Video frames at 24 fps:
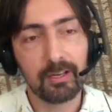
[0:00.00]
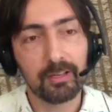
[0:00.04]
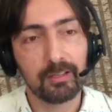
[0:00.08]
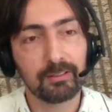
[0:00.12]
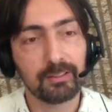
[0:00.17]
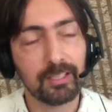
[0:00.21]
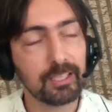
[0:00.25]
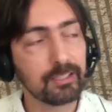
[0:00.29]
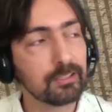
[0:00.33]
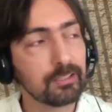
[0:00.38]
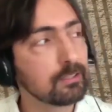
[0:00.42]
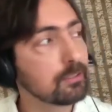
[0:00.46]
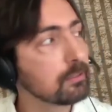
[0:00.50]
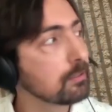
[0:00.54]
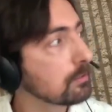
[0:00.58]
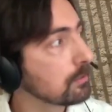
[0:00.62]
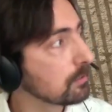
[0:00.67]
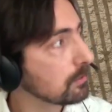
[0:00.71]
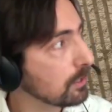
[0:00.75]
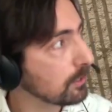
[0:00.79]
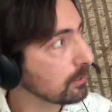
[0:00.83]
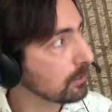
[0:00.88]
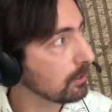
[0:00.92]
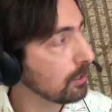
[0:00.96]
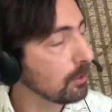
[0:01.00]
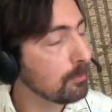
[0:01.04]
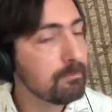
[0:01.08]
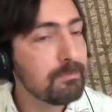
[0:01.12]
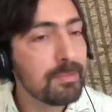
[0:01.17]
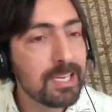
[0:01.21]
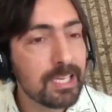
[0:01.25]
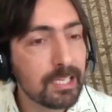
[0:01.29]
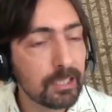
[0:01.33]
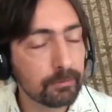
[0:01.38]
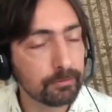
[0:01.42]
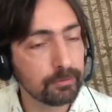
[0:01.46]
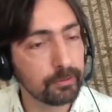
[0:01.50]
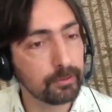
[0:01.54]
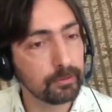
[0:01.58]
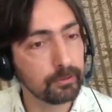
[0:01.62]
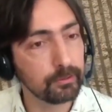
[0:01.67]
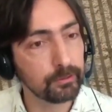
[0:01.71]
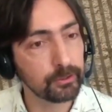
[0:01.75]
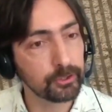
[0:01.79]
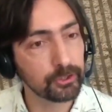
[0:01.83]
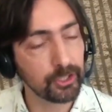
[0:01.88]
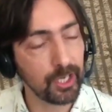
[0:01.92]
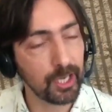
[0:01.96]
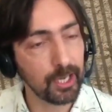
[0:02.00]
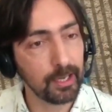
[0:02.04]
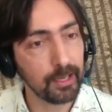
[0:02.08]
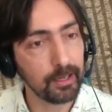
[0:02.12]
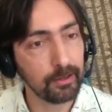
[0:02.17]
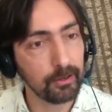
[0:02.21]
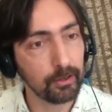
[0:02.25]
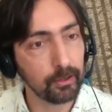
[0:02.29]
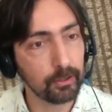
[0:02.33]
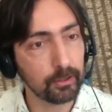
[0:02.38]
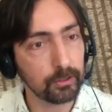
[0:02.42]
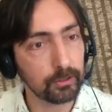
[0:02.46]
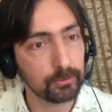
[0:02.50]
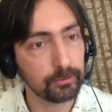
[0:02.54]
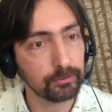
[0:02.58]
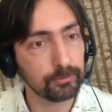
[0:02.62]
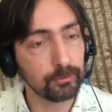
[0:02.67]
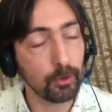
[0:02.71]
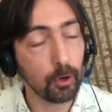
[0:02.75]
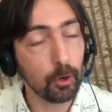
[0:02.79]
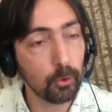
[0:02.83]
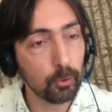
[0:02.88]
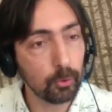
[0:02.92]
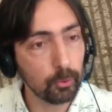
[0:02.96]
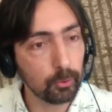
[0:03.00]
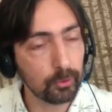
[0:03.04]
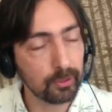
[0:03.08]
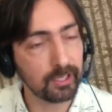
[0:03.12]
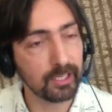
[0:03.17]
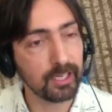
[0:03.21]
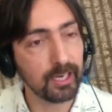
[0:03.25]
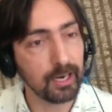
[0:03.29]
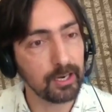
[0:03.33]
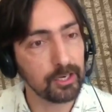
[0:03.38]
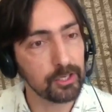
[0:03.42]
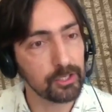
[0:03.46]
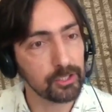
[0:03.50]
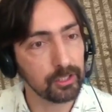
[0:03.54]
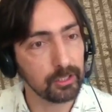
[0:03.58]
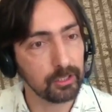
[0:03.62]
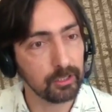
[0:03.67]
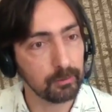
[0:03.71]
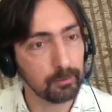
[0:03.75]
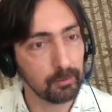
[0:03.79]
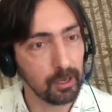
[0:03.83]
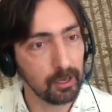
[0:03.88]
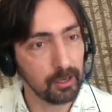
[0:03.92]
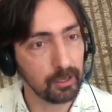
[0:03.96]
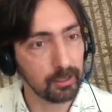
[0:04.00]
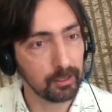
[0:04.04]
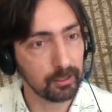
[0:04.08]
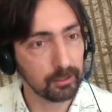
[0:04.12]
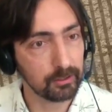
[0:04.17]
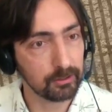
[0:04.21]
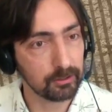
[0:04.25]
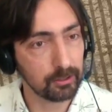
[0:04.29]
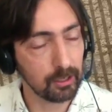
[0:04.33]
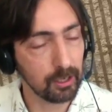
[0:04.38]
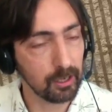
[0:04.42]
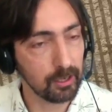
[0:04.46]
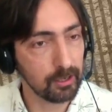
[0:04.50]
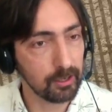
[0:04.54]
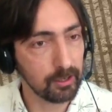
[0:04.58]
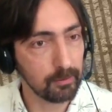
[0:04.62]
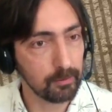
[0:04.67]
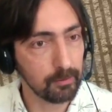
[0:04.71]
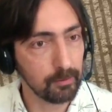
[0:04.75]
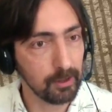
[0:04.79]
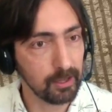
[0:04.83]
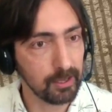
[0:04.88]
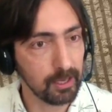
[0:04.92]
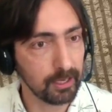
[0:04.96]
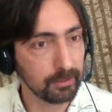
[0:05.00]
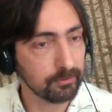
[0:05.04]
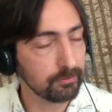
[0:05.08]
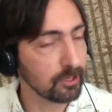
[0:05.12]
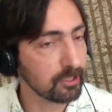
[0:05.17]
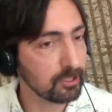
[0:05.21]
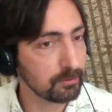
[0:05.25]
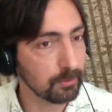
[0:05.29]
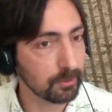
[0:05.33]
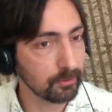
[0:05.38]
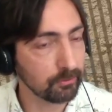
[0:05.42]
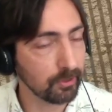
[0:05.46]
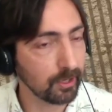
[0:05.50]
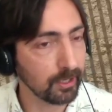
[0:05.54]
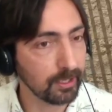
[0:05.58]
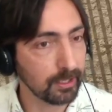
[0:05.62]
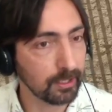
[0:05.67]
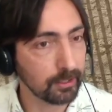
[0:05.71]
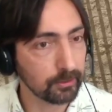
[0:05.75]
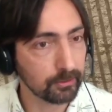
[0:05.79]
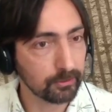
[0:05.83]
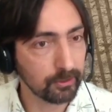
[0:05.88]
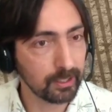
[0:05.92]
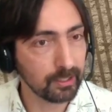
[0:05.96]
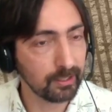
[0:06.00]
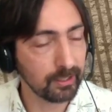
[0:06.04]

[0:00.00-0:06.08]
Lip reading: that's like a meaningful share of all clean energy investment right now, right?